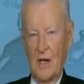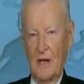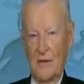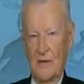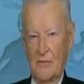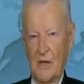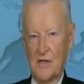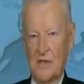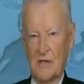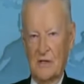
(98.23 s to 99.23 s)
I think the
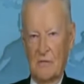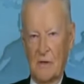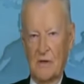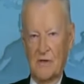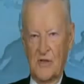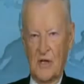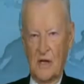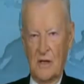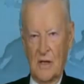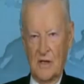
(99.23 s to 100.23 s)
Russians were
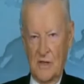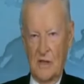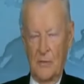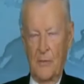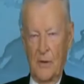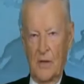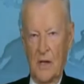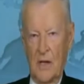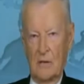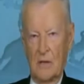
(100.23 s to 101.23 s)
concerned, as Henry
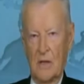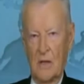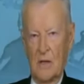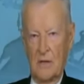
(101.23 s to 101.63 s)
pointed out,